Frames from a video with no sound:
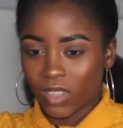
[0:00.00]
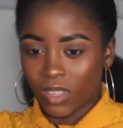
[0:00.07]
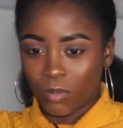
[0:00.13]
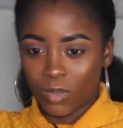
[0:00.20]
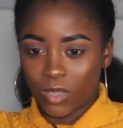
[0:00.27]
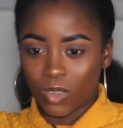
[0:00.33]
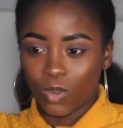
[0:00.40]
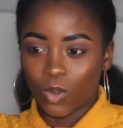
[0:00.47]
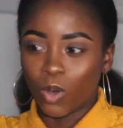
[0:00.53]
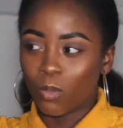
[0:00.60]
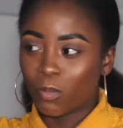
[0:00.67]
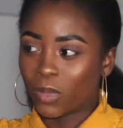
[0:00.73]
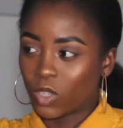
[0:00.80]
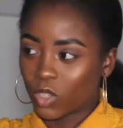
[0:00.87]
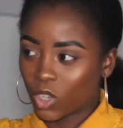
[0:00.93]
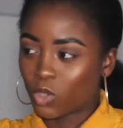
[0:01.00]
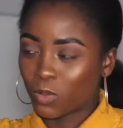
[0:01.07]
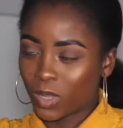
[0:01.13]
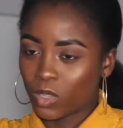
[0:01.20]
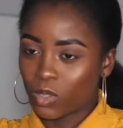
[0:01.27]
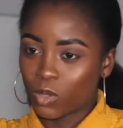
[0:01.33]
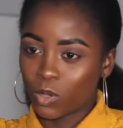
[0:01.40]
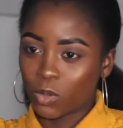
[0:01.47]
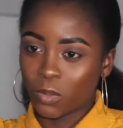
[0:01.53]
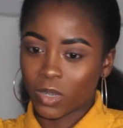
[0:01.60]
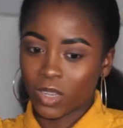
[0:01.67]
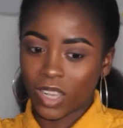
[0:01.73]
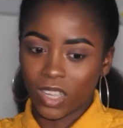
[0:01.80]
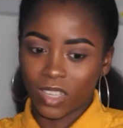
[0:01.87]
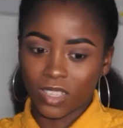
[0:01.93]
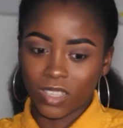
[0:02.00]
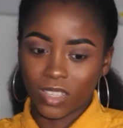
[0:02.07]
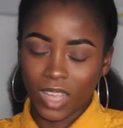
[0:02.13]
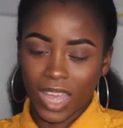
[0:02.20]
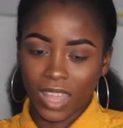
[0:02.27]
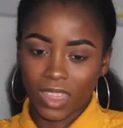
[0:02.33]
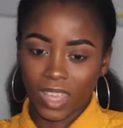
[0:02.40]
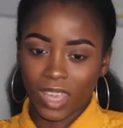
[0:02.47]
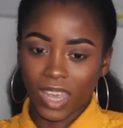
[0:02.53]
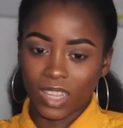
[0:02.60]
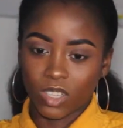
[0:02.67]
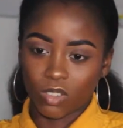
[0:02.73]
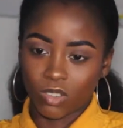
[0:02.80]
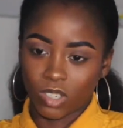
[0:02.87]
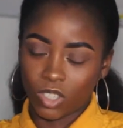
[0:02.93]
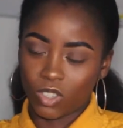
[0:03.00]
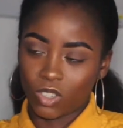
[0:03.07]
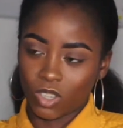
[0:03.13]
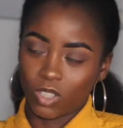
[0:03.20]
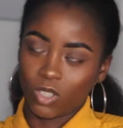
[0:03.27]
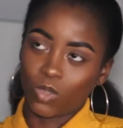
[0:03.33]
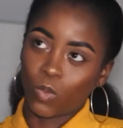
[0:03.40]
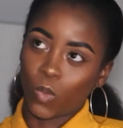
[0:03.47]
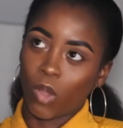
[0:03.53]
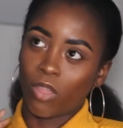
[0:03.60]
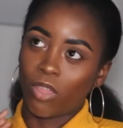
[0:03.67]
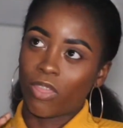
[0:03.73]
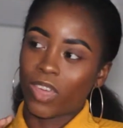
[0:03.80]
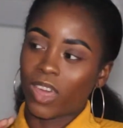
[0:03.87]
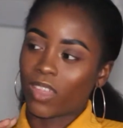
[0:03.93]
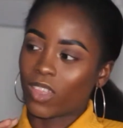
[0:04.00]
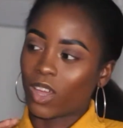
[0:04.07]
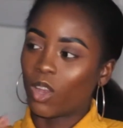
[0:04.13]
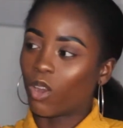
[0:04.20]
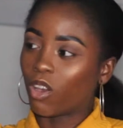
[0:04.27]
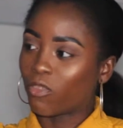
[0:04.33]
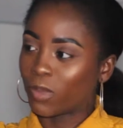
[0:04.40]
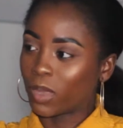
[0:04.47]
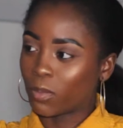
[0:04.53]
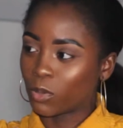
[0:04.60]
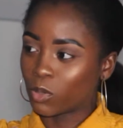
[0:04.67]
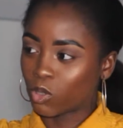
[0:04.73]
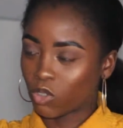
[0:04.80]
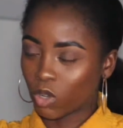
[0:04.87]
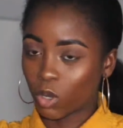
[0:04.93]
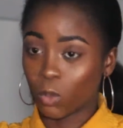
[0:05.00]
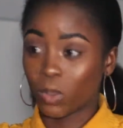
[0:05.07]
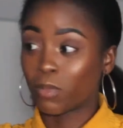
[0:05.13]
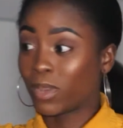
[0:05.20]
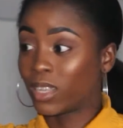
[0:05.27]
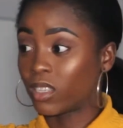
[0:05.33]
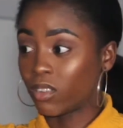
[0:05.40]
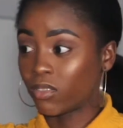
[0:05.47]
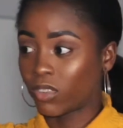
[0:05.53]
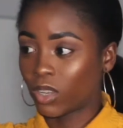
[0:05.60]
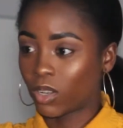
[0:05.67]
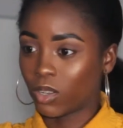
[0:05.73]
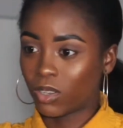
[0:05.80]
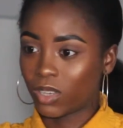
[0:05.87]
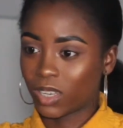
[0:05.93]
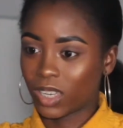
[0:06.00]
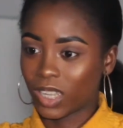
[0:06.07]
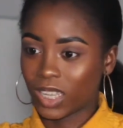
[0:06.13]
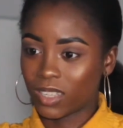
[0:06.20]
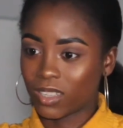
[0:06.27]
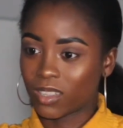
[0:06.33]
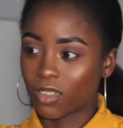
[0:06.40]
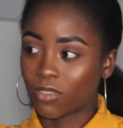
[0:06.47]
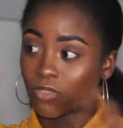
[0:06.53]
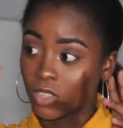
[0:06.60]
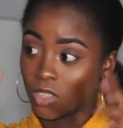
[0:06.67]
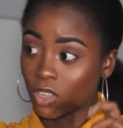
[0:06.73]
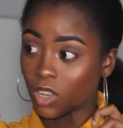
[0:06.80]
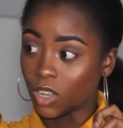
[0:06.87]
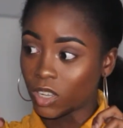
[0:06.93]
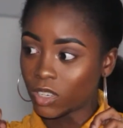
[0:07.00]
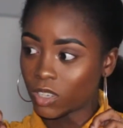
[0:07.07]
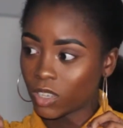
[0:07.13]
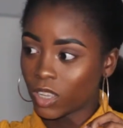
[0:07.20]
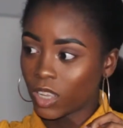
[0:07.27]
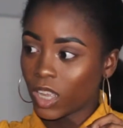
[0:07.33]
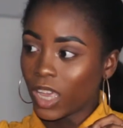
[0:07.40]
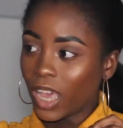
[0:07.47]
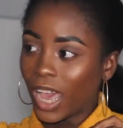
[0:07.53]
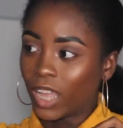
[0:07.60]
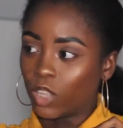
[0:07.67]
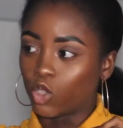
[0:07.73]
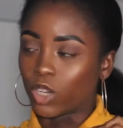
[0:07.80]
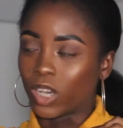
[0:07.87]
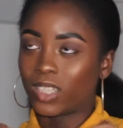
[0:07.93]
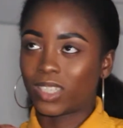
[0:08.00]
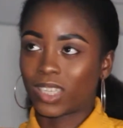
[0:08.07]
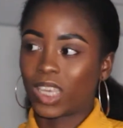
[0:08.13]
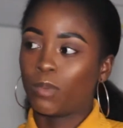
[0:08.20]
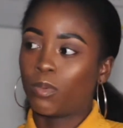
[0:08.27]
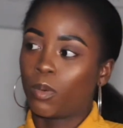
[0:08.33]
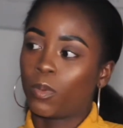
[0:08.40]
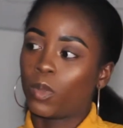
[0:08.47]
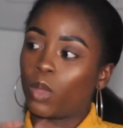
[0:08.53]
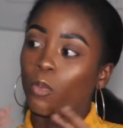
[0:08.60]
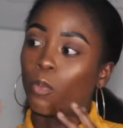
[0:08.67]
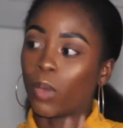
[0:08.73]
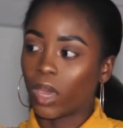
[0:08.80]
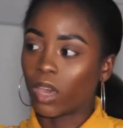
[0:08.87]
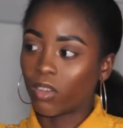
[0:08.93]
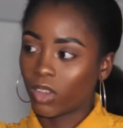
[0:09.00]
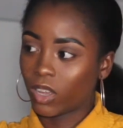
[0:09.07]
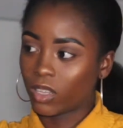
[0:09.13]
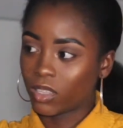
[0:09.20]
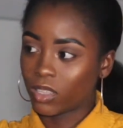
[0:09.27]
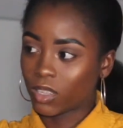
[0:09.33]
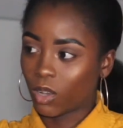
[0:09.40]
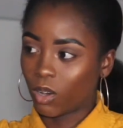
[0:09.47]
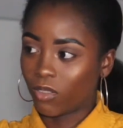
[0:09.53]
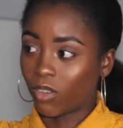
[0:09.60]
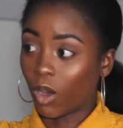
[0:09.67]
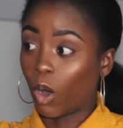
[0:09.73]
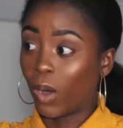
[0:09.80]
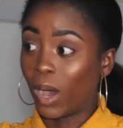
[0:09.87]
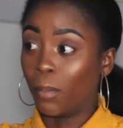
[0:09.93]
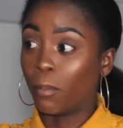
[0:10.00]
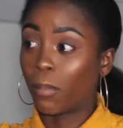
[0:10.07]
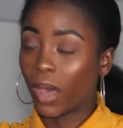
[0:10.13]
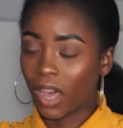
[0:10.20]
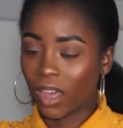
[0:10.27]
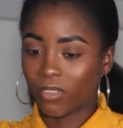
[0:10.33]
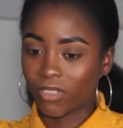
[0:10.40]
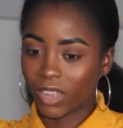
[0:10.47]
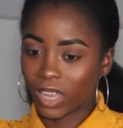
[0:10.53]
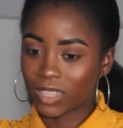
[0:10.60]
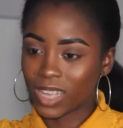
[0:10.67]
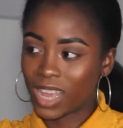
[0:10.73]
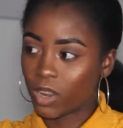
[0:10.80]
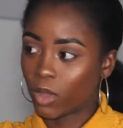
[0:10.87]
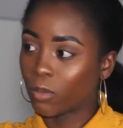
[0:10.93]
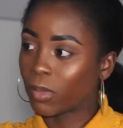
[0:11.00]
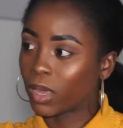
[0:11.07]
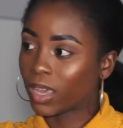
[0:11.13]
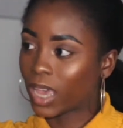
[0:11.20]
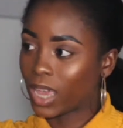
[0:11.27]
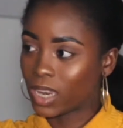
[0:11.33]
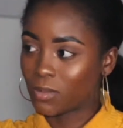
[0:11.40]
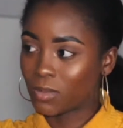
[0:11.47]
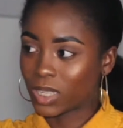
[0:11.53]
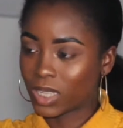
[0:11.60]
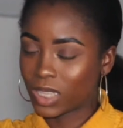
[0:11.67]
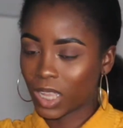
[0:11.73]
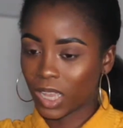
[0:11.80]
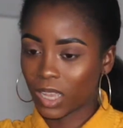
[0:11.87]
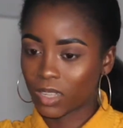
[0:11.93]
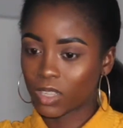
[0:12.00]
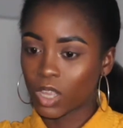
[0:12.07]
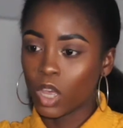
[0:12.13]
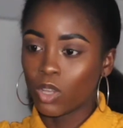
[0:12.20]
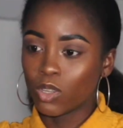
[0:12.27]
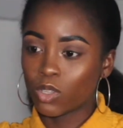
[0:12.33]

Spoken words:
for them to not be judgmental, because I think as Christians, one thing that a lot of people struggle with, myself included, is the facade, and trying to keep up an appearance of, oh, I'm perfect, I don't make any mistakes,